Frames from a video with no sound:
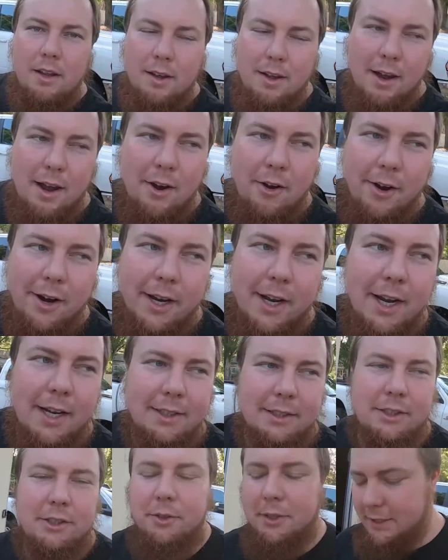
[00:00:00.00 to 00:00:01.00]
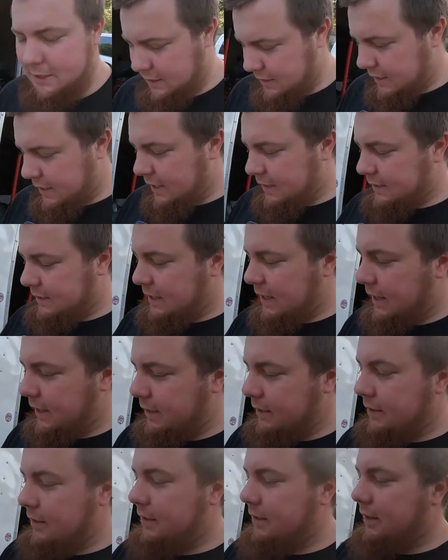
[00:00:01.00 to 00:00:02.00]
All right guys, so it's the next
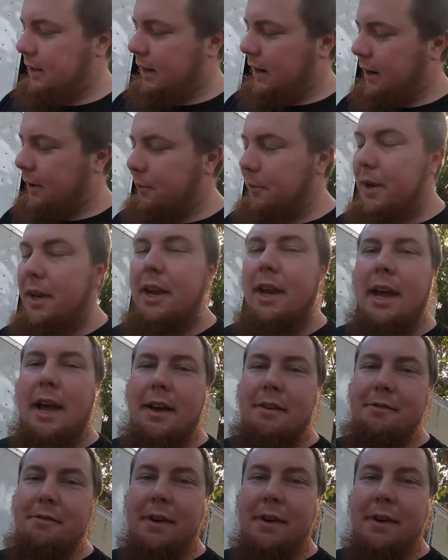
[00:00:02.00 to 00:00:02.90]
day and we have